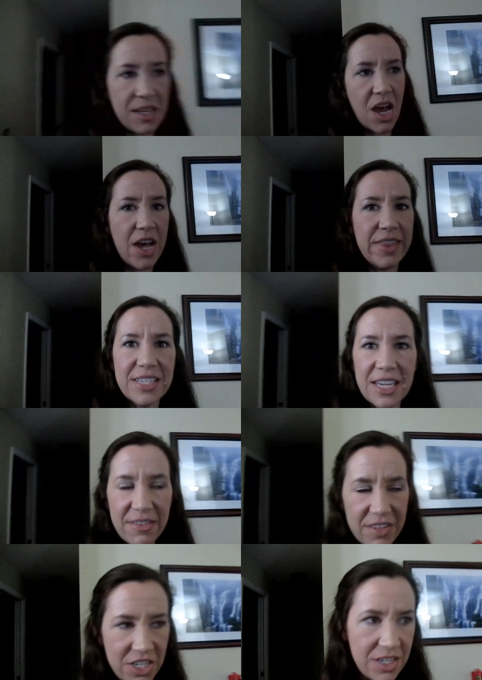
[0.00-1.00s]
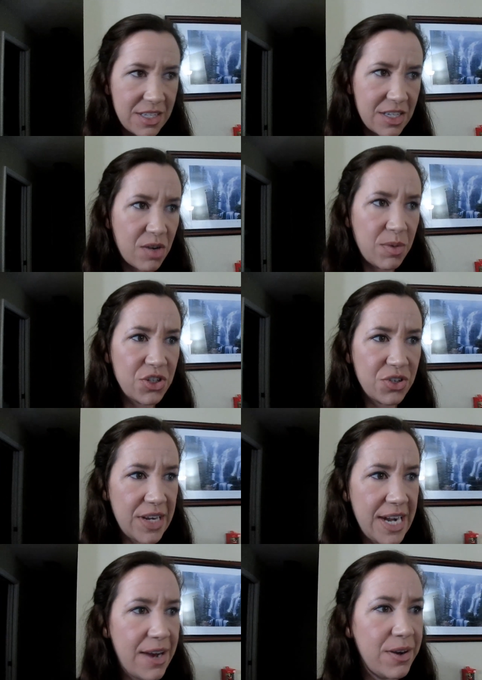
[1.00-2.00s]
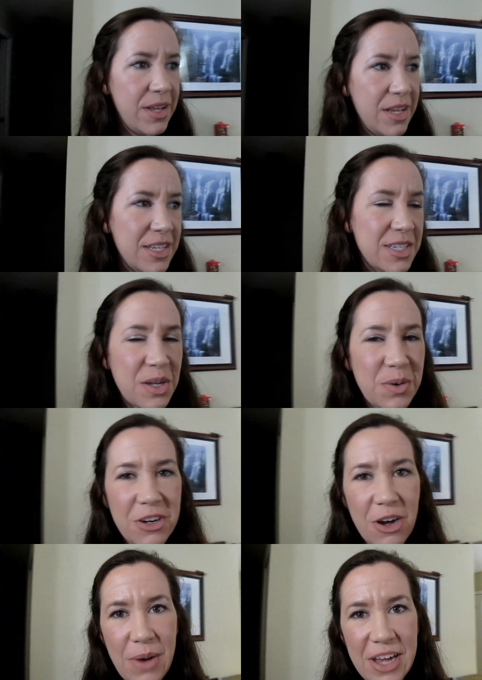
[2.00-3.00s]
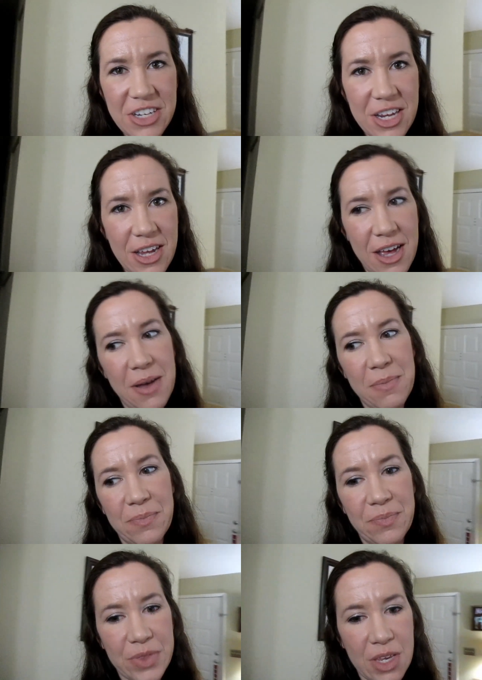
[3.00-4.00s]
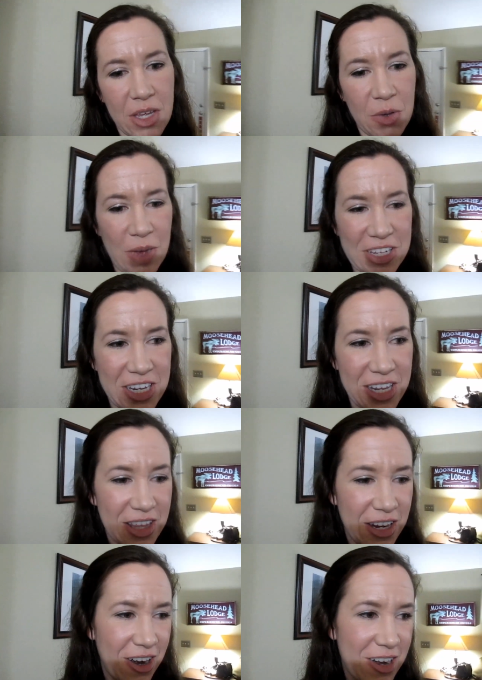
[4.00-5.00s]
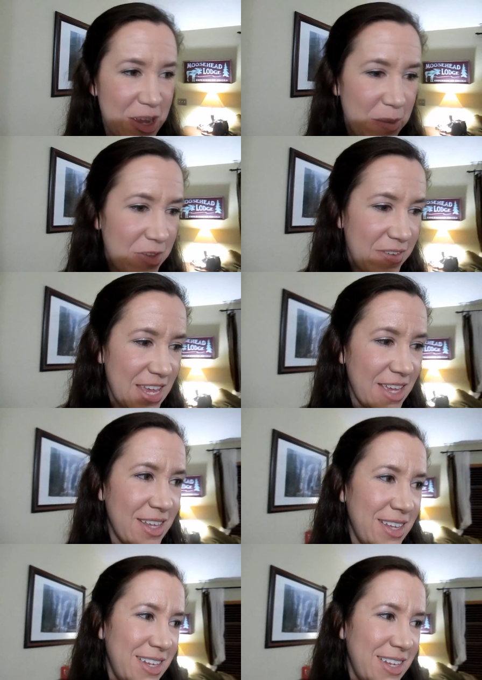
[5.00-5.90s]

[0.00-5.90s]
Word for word: on the television. It's a commercial right now. So we're all watching um Yay, watching the Narnia movie,